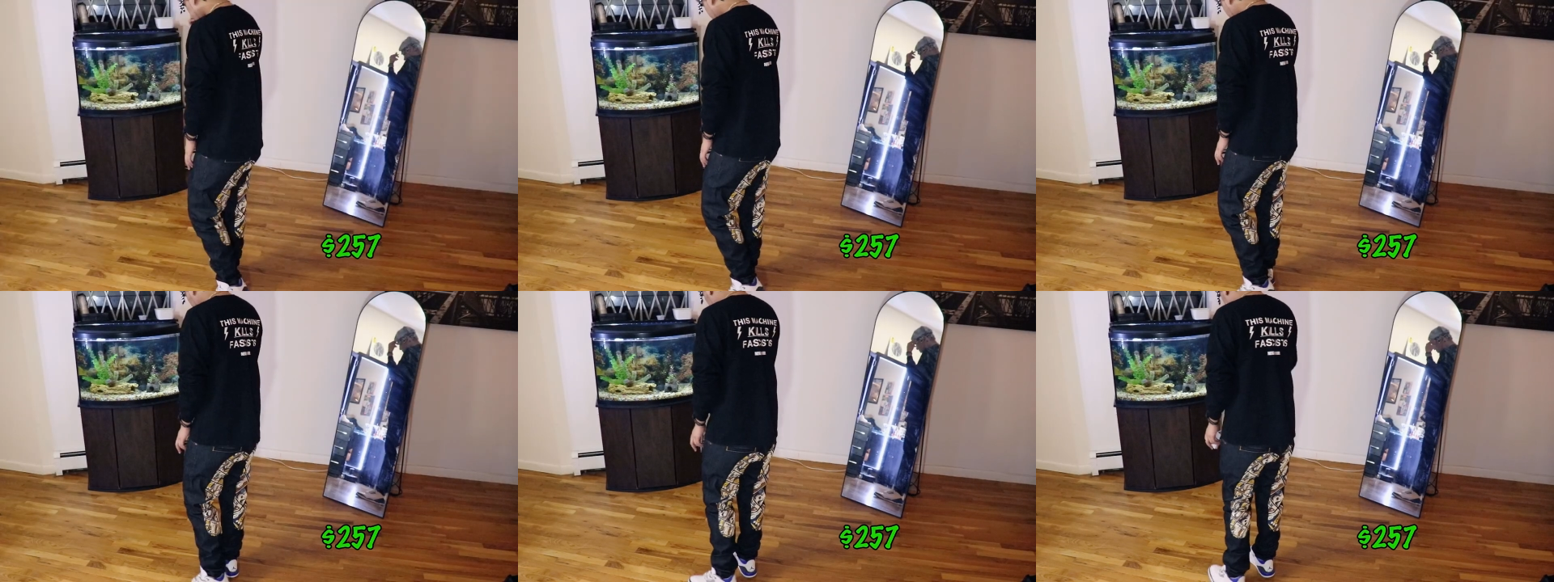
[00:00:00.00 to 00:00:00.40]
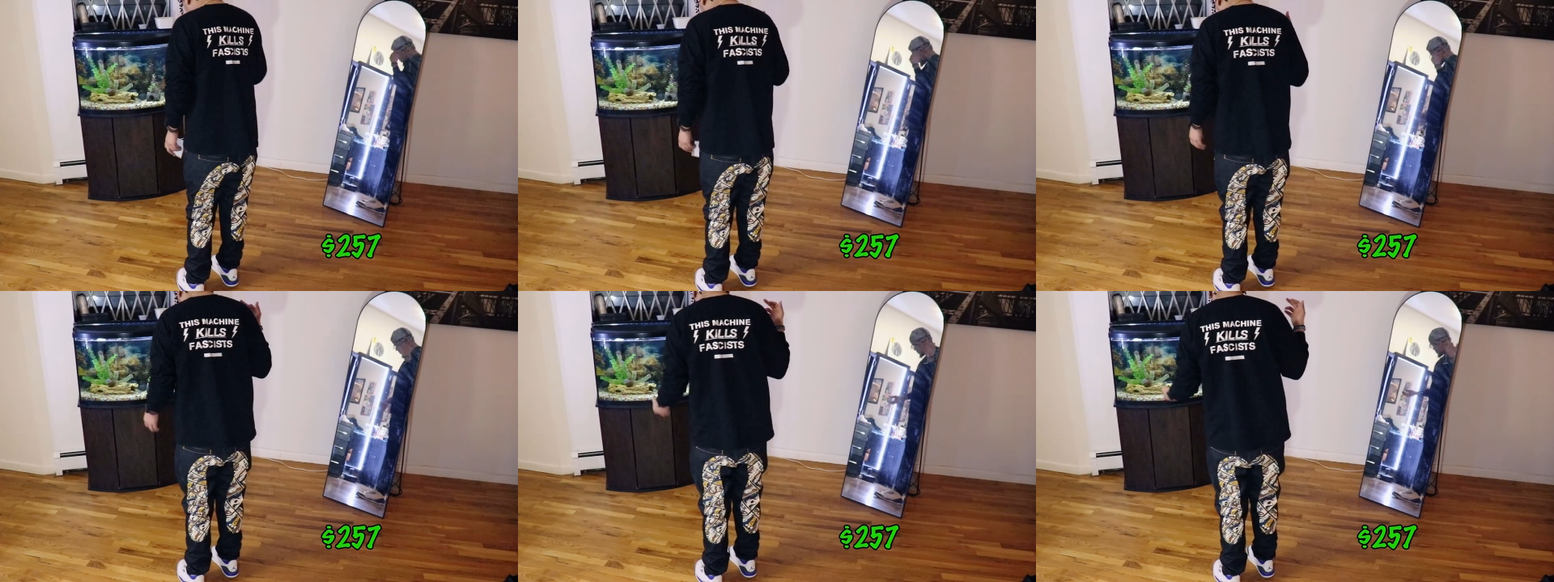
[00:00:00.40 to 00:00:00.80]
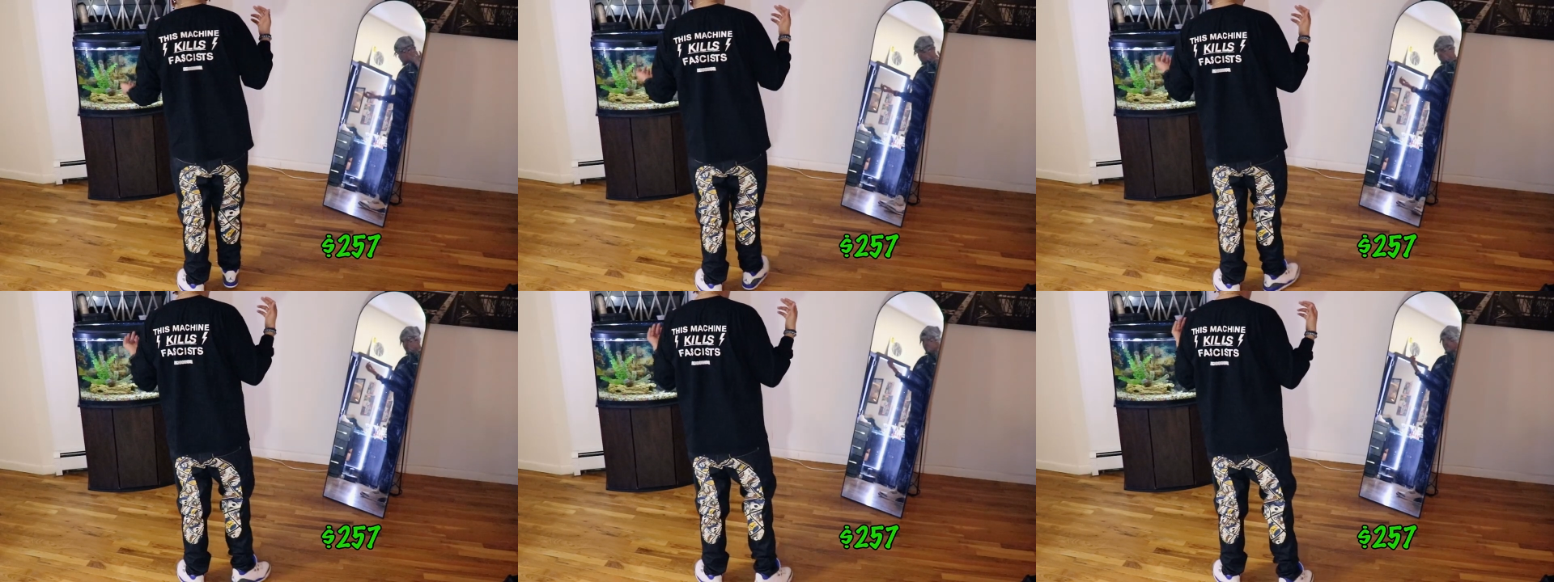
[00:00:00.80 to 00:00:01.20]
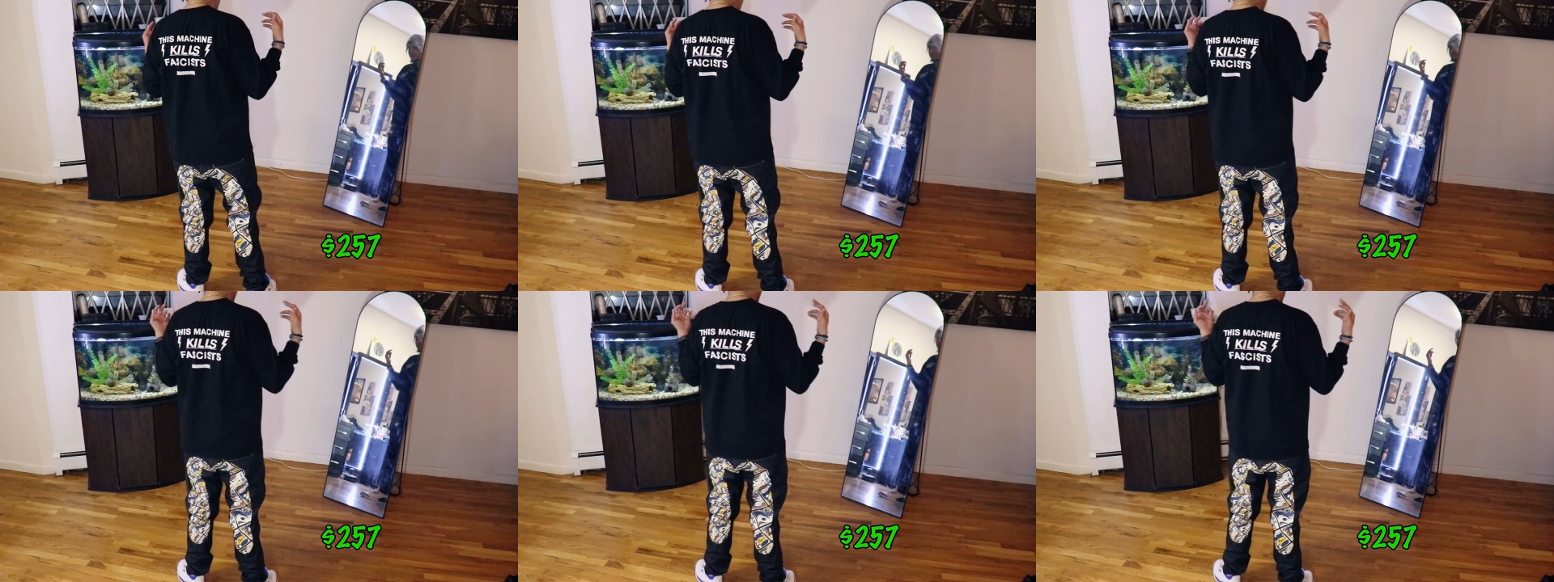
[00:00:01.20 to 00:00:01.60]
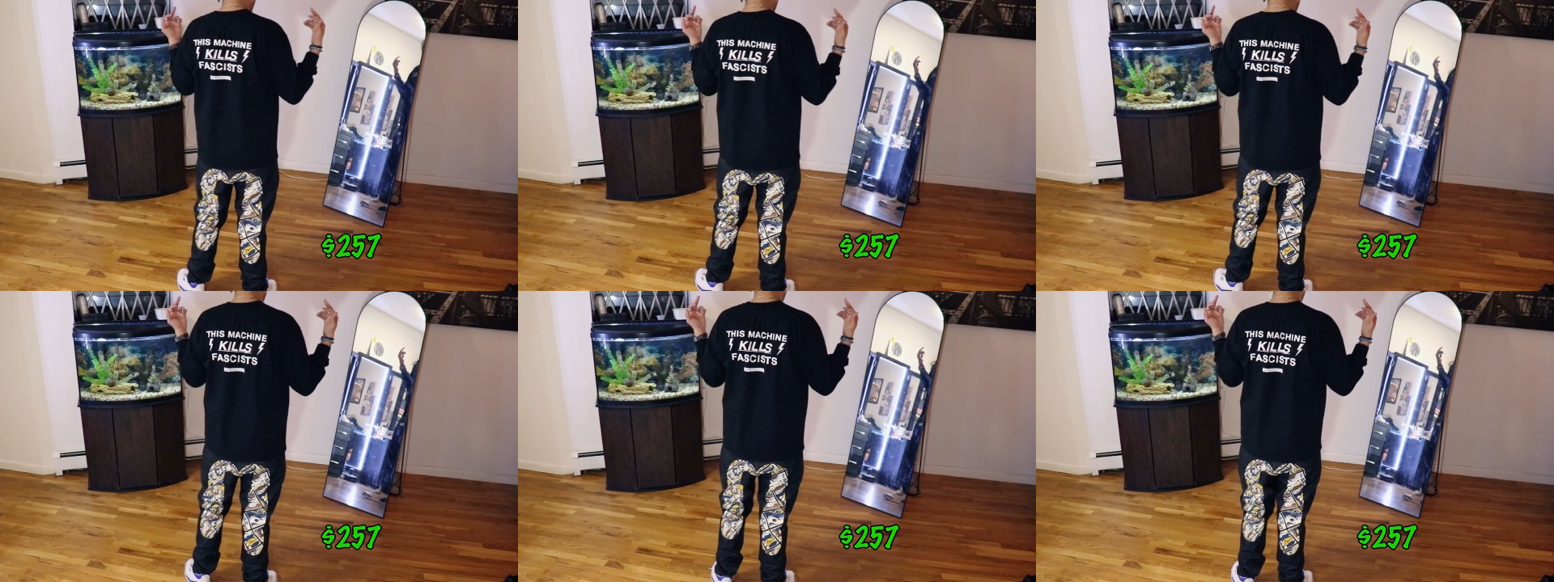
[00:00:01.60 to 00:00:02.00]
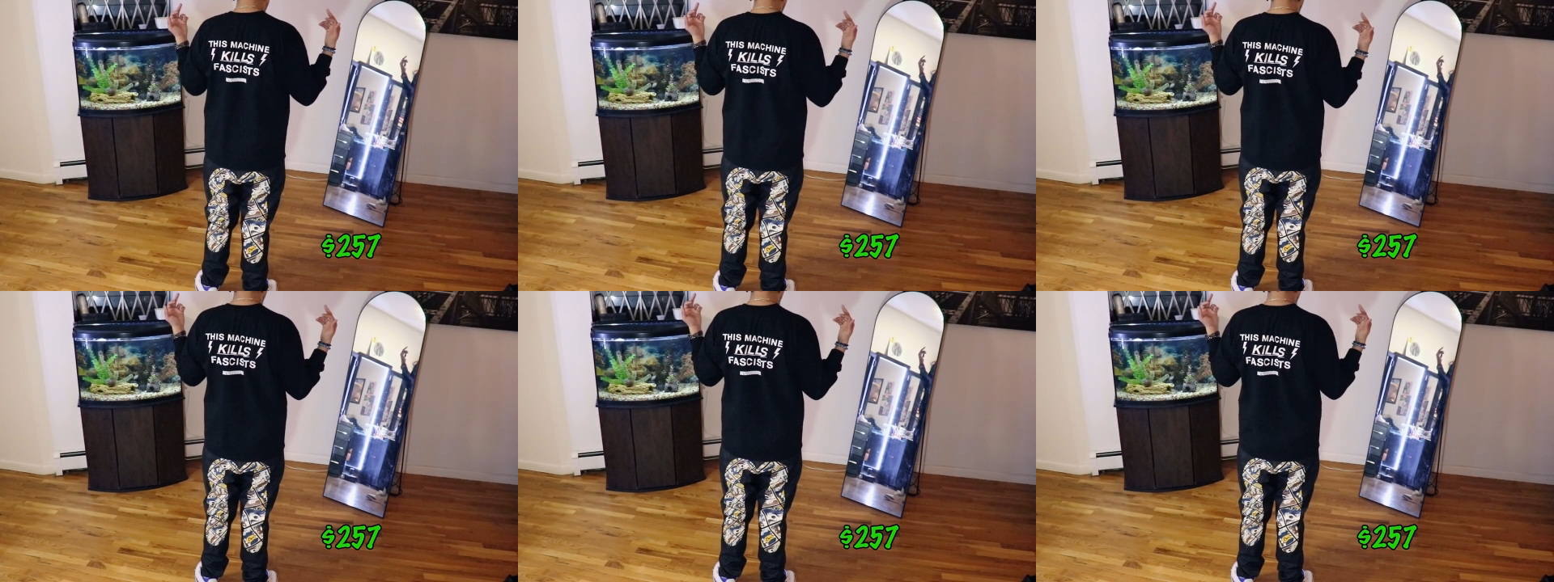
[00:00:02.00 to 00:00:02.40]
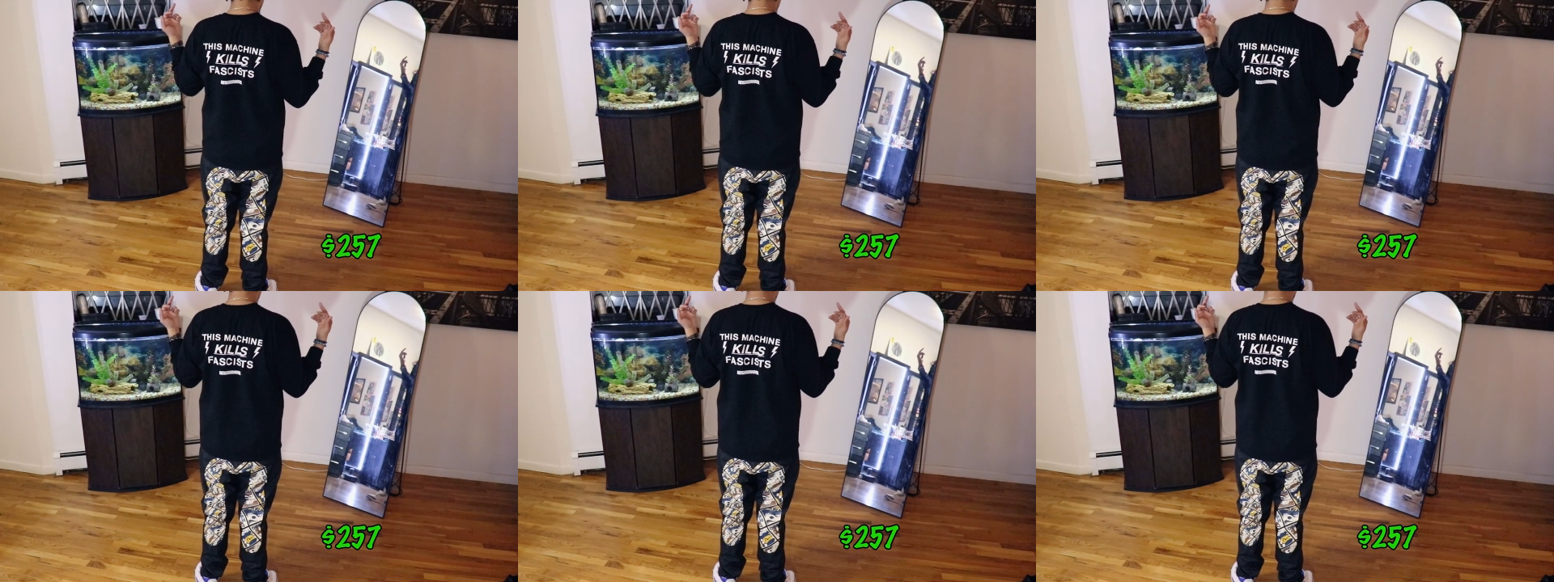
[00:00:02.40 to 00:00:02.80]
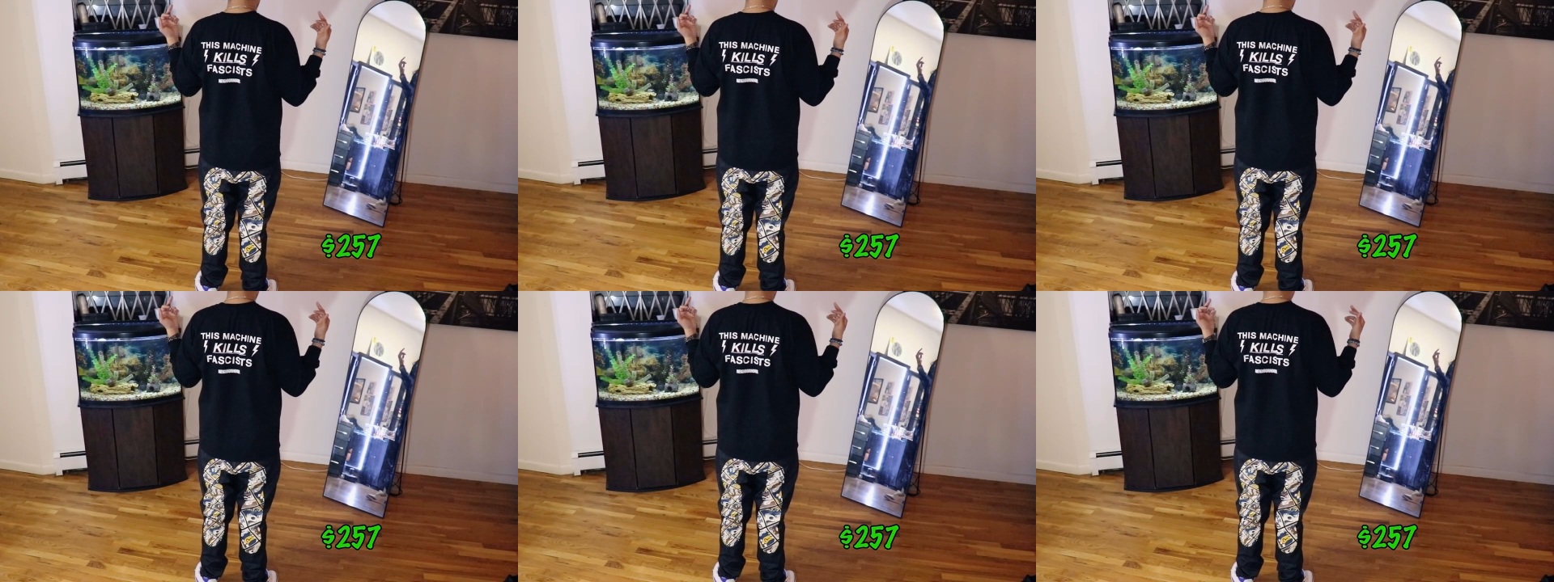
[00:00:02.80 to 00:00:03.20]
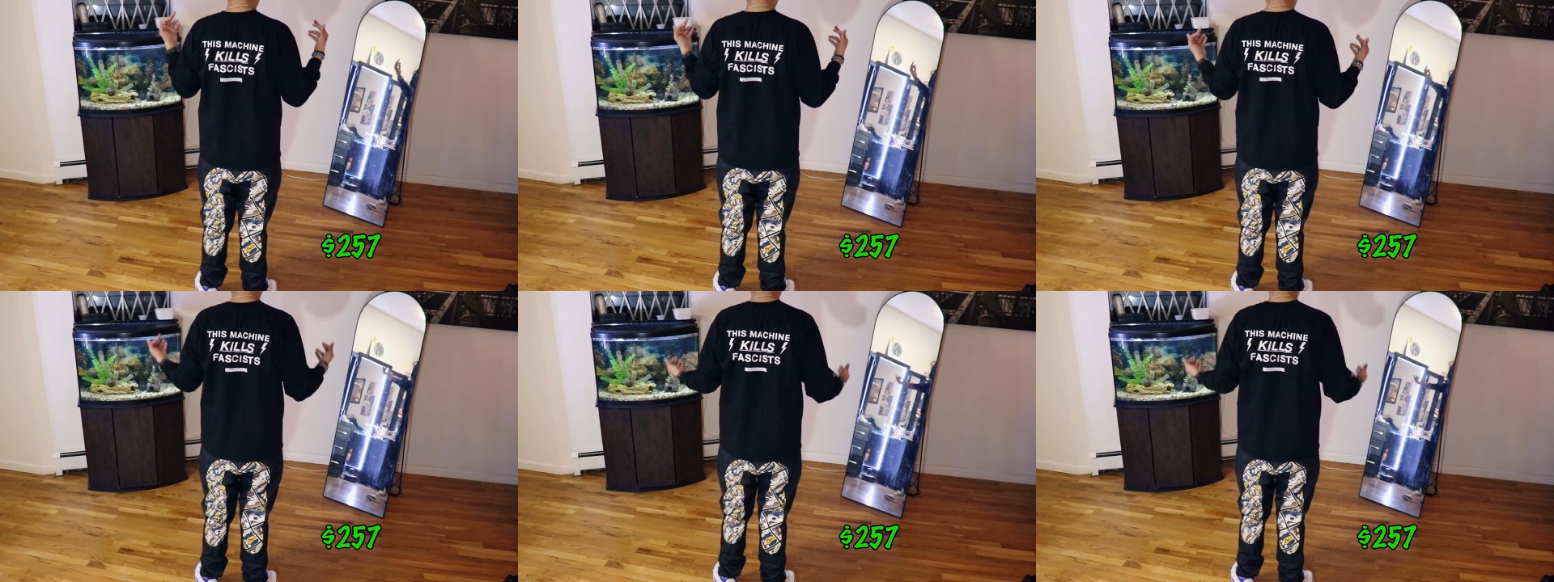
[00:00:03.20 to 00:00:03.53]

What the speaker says: No face is visible, so there are no lips to read.